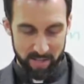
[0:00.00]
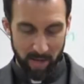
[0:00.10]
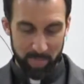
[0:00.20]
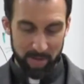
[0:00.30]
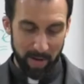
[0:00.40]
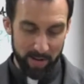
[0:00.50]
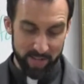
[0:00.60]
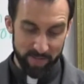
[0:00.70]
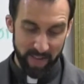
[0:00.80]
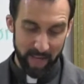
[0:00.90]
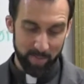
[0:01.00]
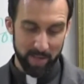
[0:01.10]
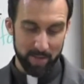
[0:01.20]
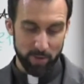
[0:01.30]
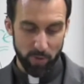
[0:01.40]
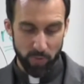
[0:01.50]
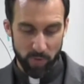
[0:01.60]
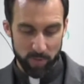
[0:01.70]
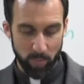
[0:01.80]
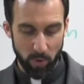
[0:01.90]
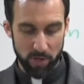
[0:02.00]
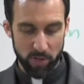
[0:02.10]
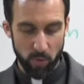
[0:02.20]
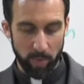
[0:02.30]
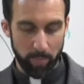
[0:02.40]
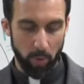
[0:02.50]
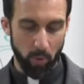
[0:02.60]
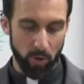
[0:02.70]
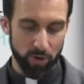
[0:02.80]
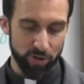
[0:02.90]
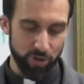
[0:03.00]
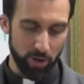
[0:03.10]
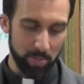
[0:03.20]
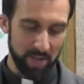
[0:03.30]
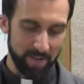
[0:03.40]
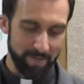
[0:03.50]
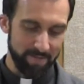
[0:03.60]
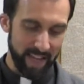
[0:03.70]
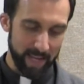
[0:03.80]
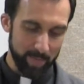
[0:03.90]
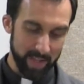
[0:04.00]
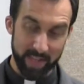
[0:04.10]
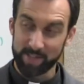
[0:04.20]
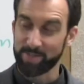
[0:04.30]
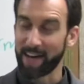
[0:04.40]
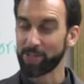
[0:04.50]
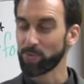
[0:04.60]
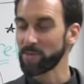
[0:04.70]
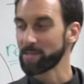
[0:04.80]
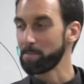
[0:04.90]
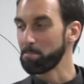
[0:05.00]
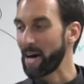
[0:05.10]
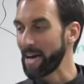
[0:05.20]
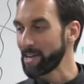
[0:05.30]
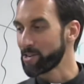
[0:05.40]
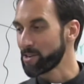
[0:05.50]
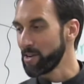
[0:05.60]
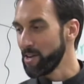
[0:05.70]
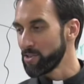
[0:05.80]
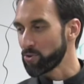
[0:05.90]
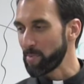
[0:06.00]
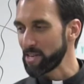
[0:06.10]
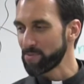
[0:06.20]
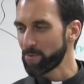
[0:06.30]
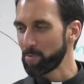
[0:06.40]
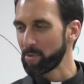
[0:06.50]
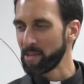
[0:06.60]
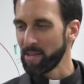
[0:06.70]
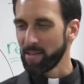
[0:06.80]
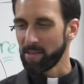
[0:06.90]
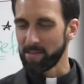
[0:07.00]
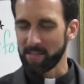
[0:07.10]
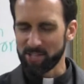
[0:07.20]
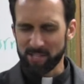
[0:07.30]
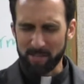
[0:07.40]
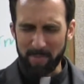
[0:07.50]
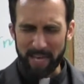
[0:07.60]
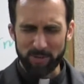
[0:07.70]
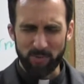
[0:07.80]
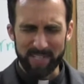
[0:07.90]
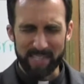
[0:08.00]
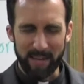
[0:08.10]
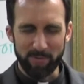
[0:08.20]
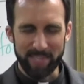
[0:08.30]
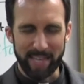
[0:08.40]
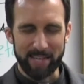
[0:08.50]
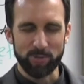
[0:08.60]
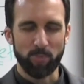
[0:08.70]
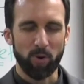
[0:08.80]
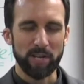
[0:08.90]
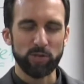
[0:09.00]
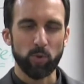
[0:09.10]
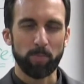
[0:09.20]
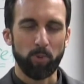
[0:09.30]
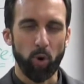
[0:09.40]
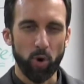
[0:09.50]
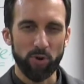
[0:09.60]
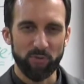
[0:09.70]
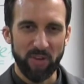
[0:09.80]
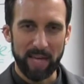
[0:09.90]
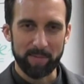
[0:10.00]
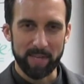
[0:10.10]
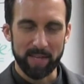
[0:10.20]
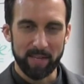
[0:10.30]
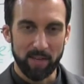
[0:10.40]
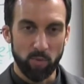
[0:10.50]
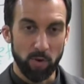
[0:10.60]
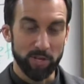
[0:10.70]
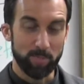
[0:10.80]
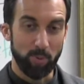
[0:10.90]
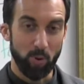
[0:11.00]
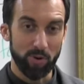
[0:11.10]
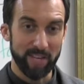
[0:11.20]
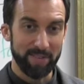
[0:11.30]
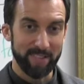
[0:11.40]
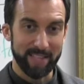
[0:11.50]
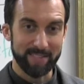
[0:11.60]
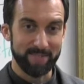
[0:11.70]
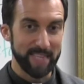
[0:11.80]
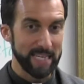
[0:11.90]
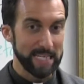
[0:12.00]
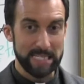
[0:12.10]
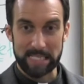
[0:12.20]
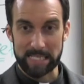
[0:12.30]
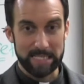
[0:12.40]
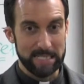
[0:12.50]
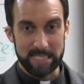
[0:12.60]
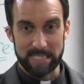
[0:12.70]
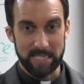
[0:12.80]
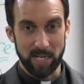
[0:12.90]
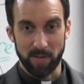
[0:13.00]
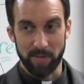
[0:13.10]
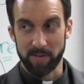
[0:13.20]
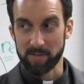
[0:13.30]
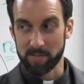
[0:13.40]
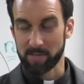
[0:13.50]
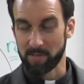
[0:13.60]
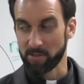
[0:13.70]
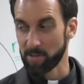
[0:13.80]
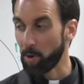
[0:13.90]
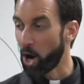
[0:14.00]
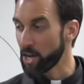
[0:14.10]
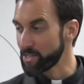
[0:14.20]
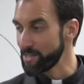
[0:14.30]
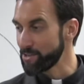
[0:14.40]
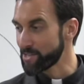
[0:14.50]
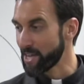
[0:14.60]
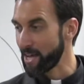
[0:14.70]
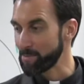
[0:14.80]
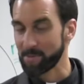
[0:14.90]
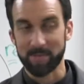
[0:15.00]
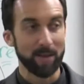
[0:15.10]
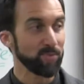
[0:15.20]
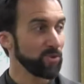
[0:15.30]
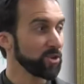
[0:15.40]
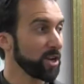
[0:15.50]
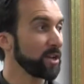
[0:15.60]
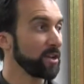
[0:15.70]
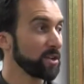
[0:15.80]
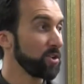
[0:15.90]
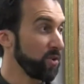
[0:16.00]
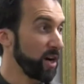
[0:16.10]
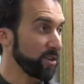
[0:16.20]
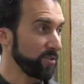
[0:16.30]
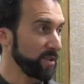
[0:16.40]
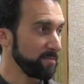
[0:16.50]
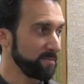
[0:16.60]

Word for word: A bit about his family. Luther was born to a poor German family. His father was a miner. So imagine for a moment, let's just imagine what his life was like. He was born into a poor family. When you're poor, do you have lots of things? No, there's, there's some austere times, some times when you're going to go hungry.